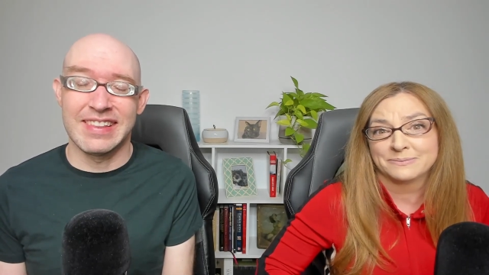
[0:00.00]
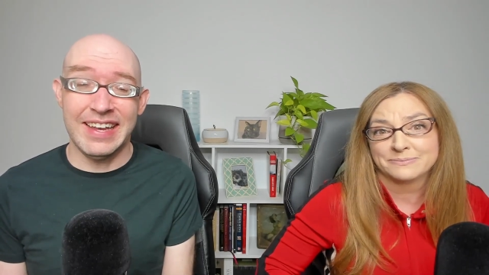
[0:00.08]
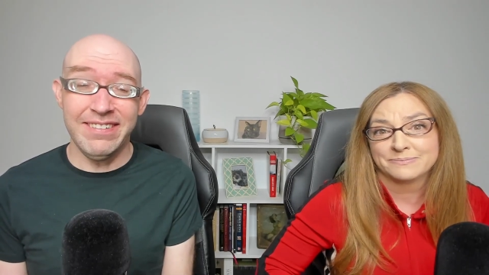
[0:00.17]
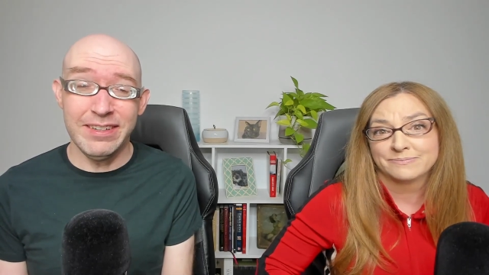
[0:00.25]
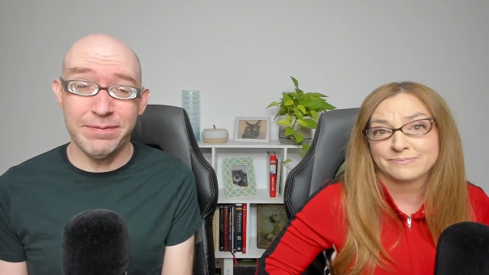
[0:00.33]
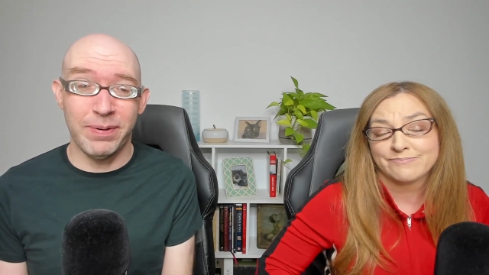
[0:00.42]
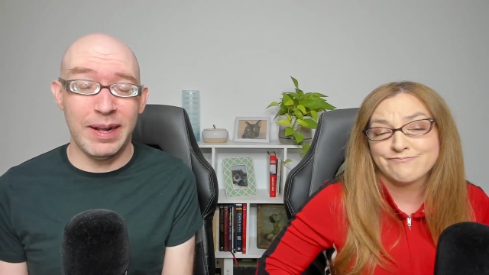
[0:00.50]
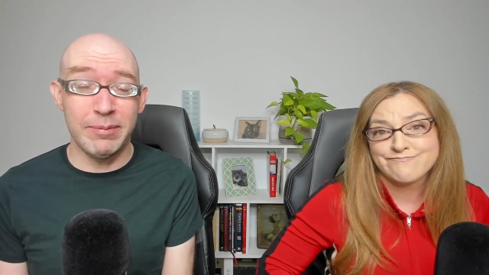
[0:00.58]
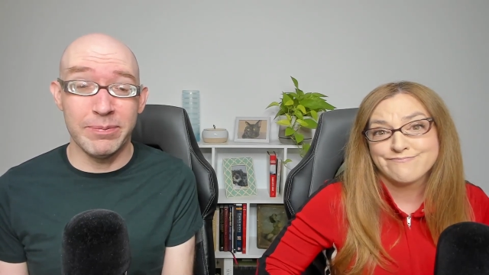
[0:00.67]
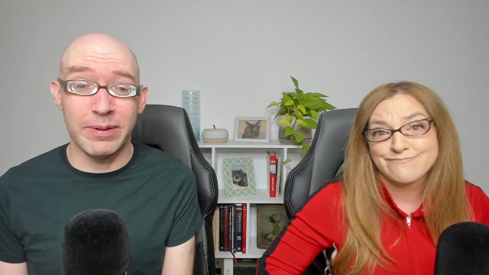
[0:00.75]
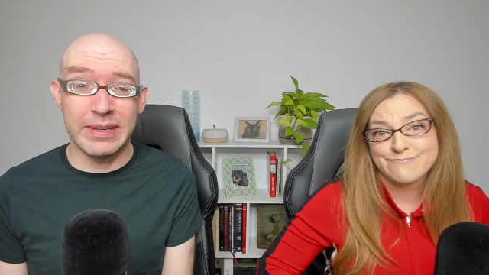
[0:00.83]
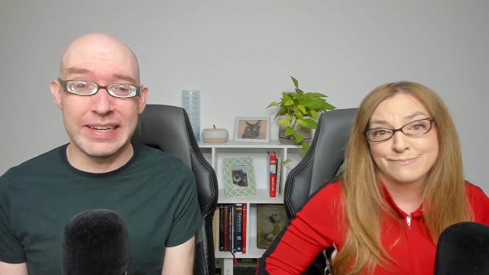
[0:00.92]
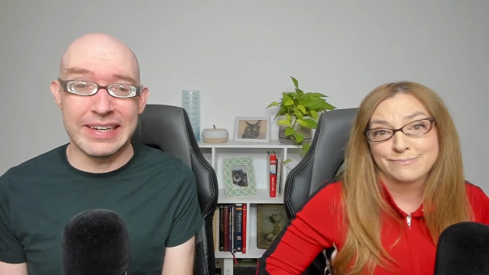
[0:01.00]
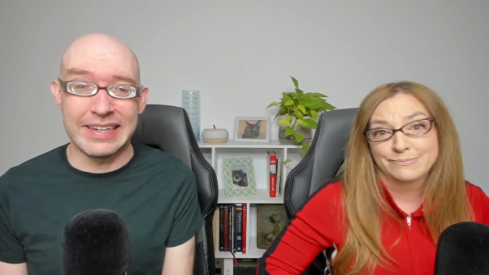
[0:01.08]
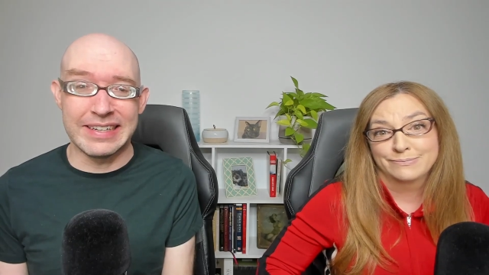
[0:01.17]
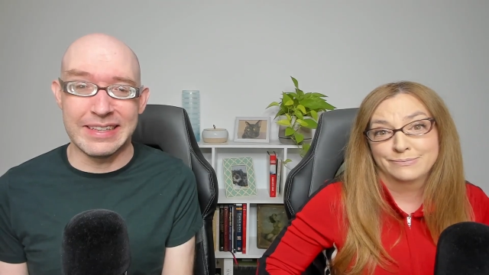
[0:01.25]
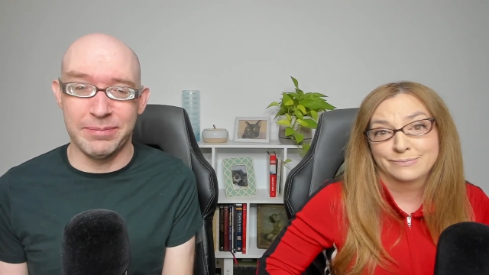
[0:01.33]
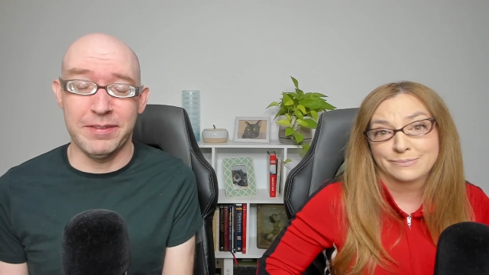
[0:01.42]
Speaker 1: That was
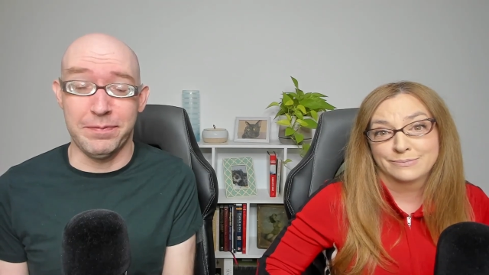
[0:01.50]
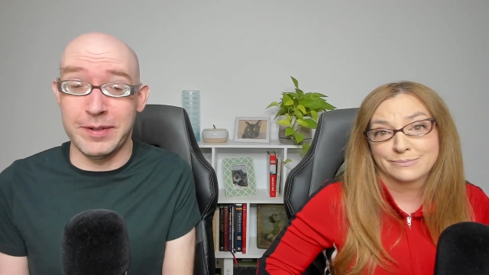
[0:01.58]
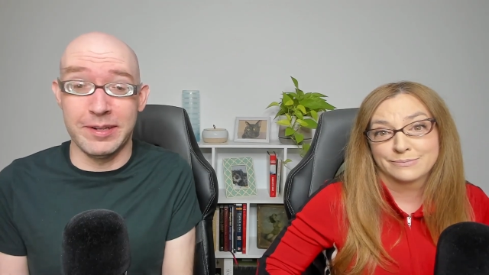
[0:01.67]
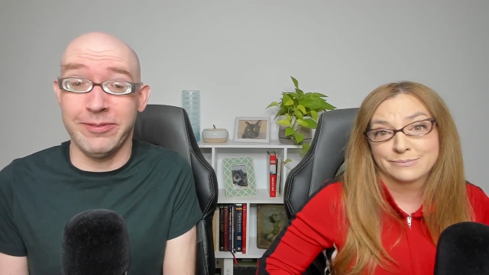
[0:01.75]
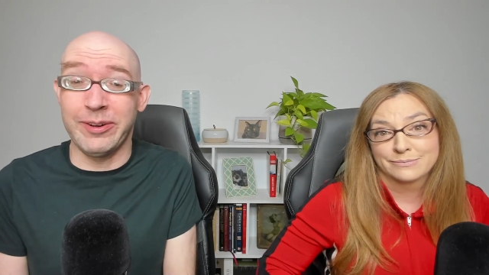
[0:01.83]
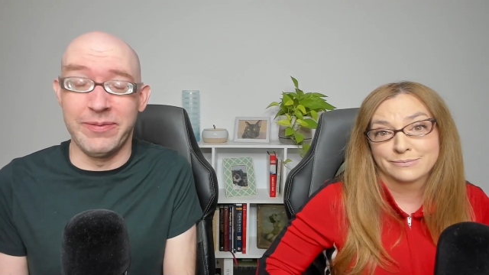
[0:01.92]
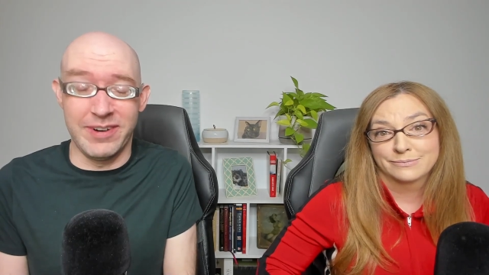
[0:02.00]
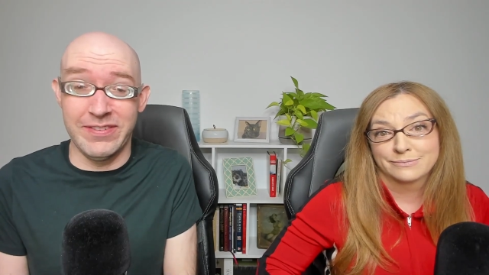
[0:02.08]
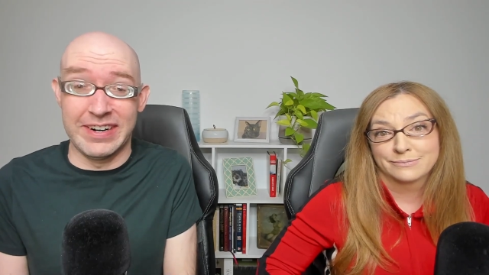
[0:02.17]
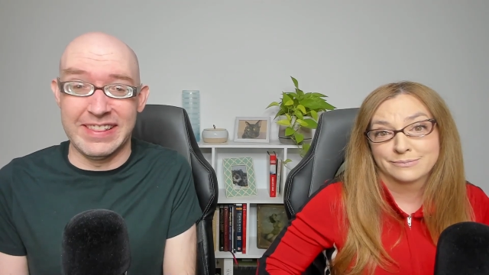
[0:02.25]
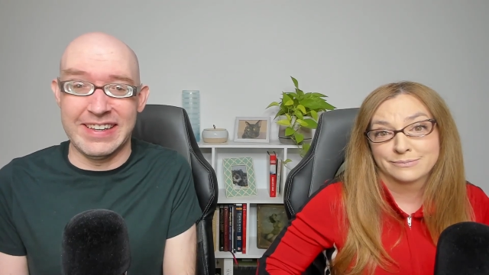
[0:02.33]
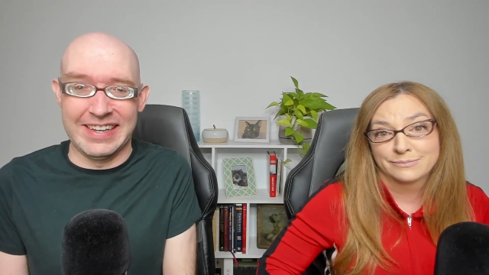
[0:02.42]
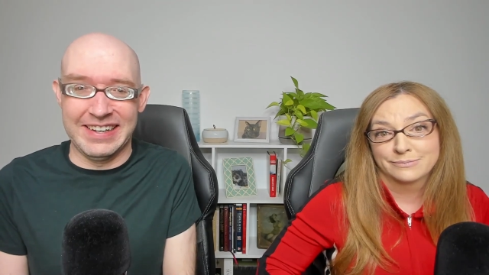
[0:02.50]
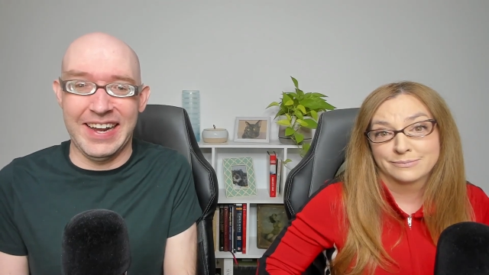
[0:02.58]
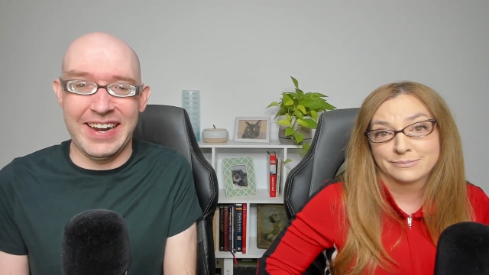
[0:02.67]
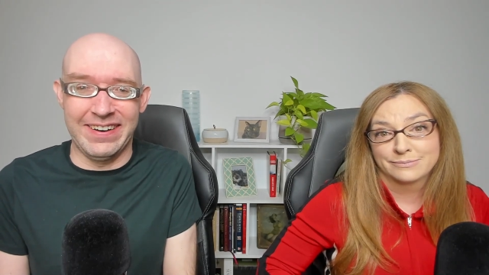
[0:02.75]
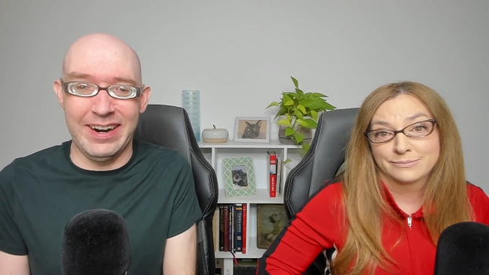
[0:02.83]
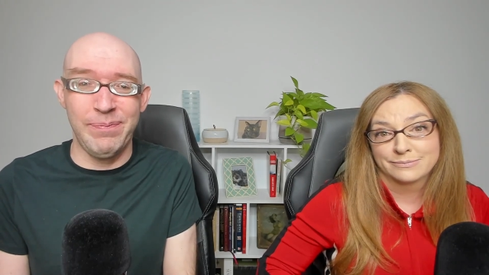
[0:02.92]
probably the most beautiful moment of the
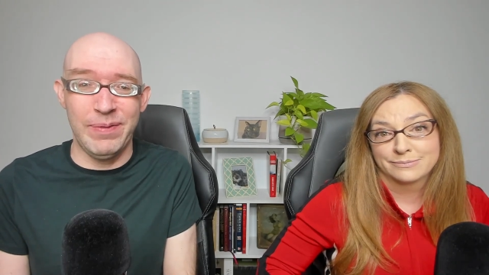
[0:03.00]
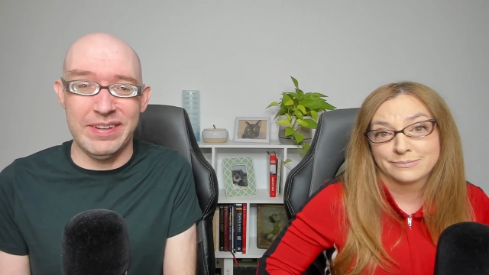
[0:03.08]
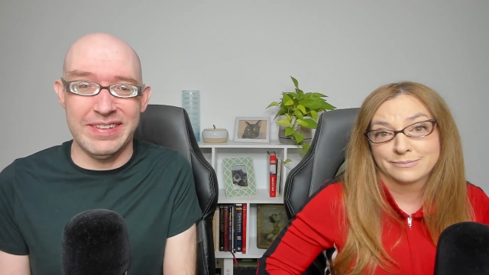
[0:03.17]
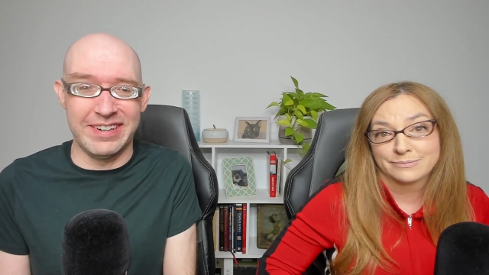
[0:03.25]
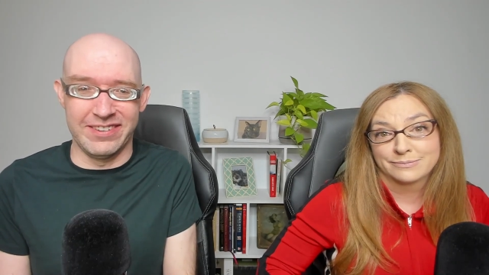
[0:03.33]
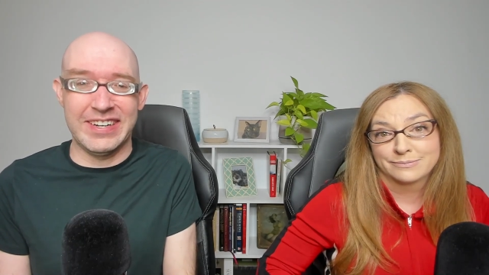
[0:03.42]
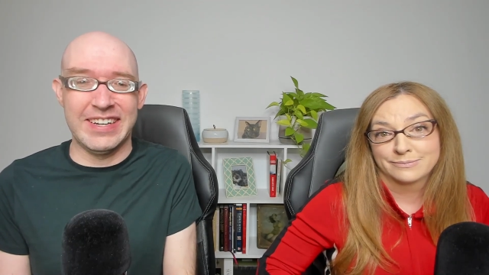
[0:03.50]
entire episode,